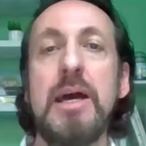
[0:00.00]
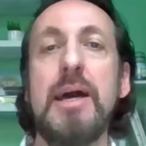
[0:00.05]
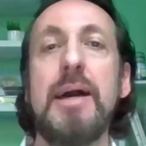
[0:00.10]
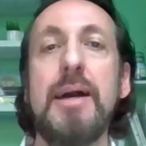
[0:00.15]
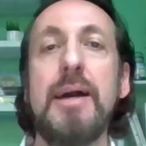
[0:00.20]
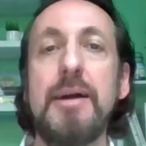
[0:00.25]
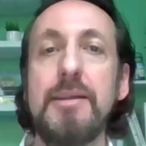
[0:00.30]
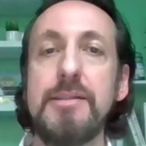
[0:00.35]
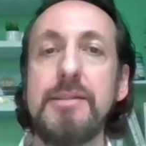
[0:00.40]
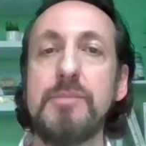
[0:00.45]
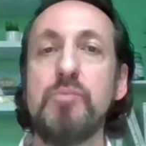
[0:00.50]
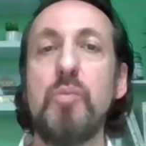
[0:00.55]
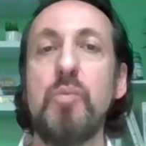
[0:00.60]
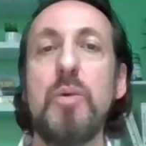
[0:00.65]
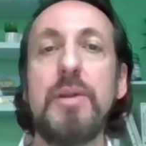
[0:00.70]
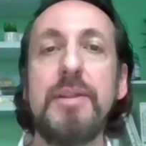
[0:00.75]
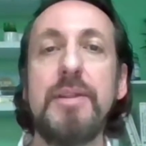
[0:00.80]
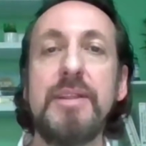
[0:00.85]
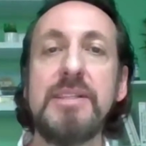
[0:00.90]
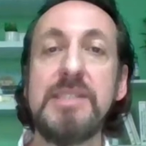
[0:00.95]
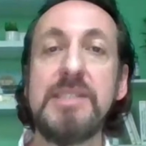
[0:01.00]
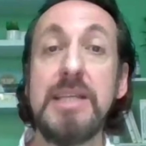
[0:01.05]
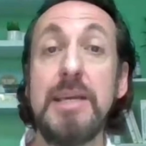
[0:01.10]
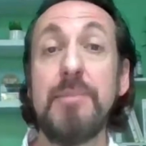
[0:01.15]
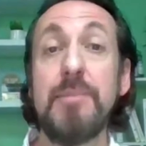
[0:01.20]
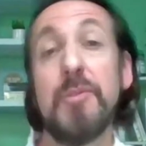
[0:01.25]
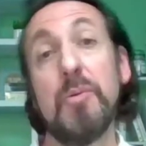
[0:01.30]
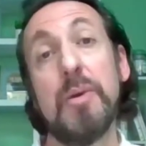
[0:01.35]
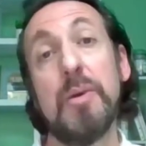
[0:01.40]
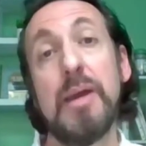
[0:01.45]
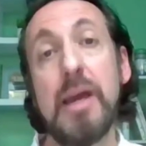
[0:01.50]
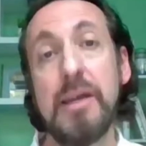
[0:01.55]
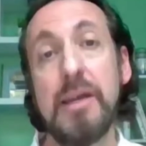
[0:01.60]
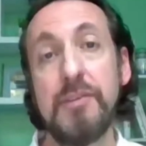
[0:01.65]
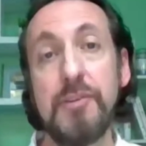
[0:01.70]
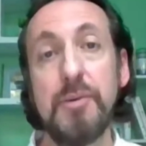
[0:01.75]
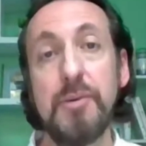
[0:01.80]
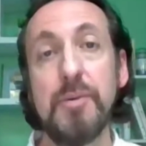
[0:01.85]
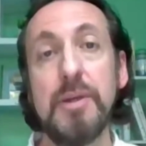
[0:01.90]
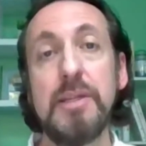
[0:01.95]
is one and the same the way I
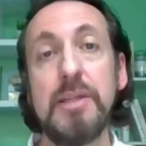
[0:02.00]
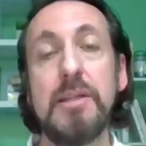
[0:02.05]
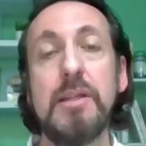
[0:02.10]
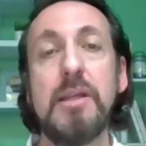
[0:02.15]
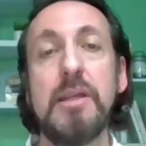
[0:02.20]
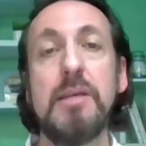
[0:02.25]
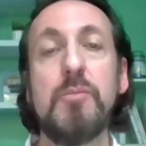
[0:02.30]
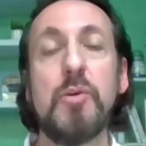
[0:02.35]
do it,